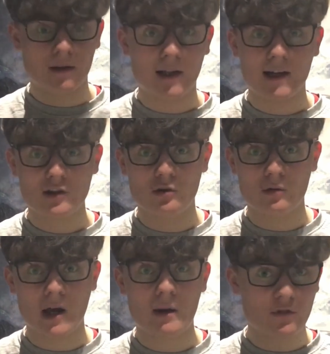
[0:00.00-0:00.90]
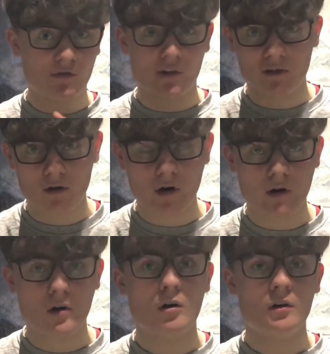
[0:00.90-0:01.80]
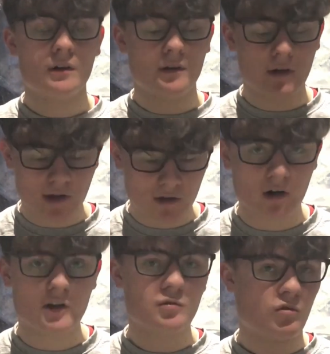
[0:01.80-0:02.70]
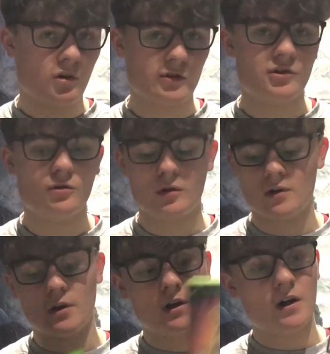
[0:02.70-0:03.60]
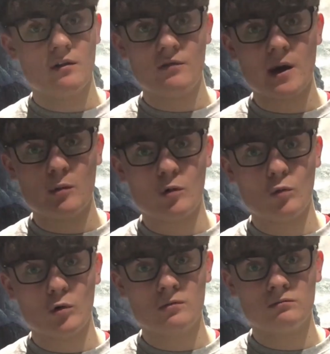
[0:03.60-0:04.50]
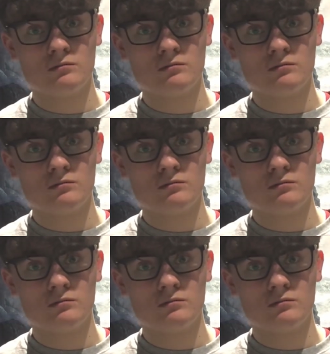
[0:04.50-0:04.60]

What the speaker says: Last 2 games of the entire haul. Yes, guys, we're almost done. Fable 1.